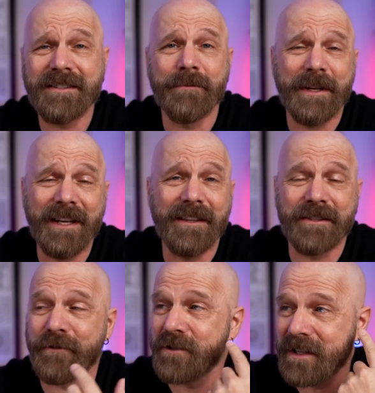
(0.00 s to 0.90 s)
As I'm eating
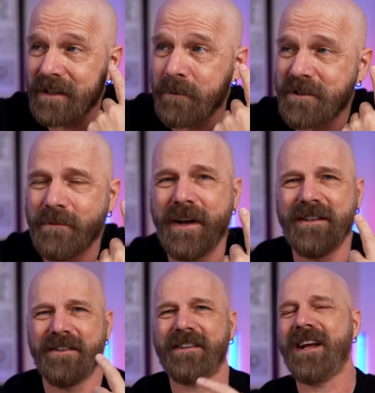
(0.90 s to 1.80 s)
this, the first thing that comes to
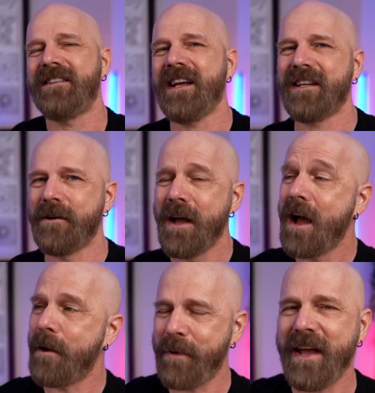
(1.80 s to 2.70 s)
mind is they're kind of taking
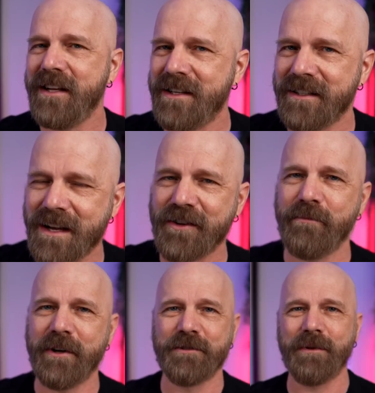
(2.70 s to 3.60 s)
a page out of Taco
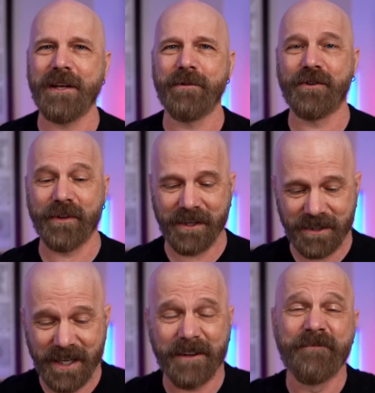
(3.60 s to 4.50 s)
Bell's playbook where they
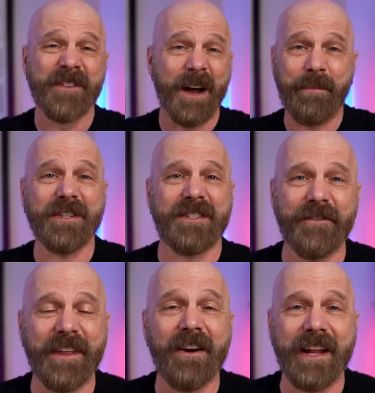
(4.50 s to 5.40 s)
just take a bunch of
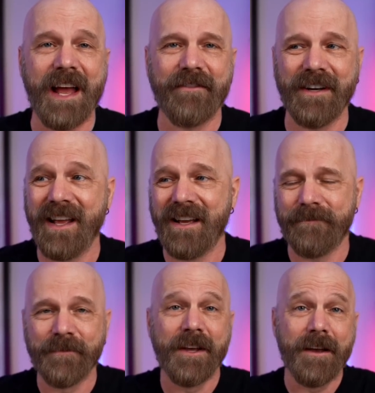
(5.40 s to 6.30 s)
stuff they already have on
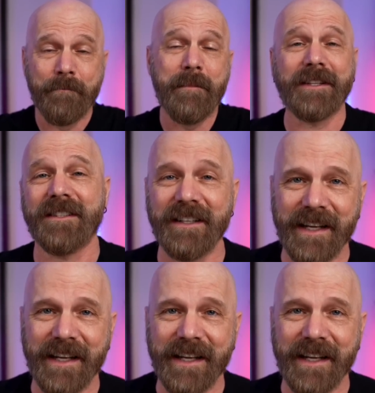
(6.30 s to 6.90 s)
hand, mix them